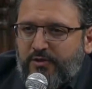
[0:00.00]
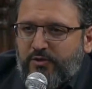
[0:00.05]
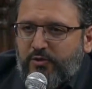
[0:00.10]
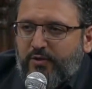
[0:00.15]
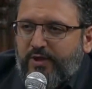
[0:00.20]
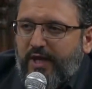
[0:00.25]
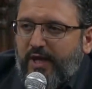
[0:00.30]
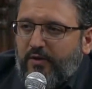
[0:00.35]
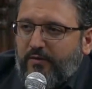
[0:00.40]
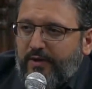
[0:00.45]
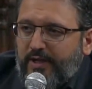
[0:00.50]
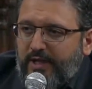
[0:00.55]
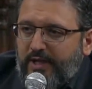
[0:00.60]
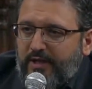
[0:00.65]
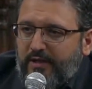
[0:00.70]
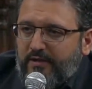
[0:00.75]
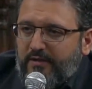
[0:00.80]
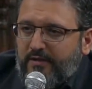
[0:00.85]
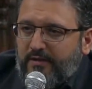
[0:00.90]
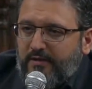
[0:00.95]
to
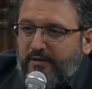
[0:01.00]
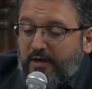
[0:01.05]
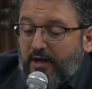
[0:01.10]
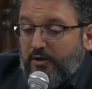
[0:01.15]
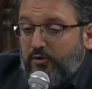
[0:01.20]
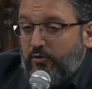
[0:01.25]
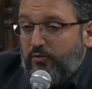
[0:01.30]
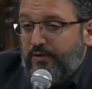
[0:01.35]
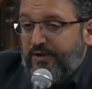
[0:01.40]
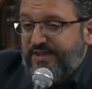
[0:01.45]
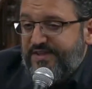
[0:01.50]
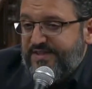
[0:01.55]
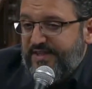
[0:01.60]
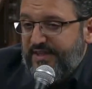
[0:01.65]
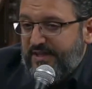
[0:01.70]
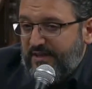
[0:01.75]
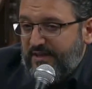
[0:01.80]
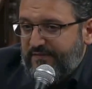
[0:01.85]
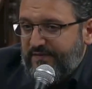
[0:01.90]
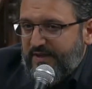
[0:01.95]
carry not only
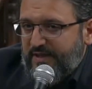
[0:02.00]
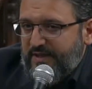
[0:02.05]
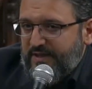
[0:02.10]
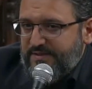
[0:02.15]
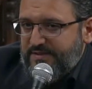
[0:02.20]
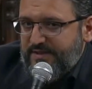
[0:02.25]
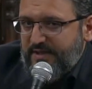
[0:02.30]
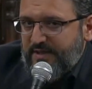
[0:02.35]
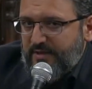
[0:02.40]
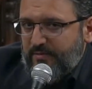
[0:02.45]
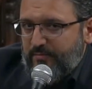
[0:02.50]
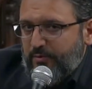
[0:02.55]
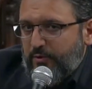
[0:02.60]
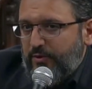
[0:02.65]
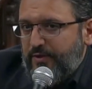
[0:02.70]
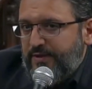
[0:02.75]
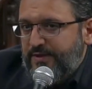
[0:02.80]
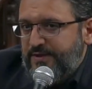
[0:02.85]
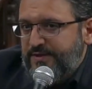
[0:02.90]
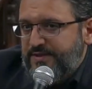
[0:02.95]
significance and
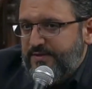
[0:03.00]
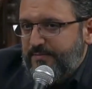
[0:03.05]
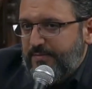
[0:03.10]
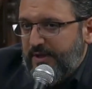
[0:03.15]
importance,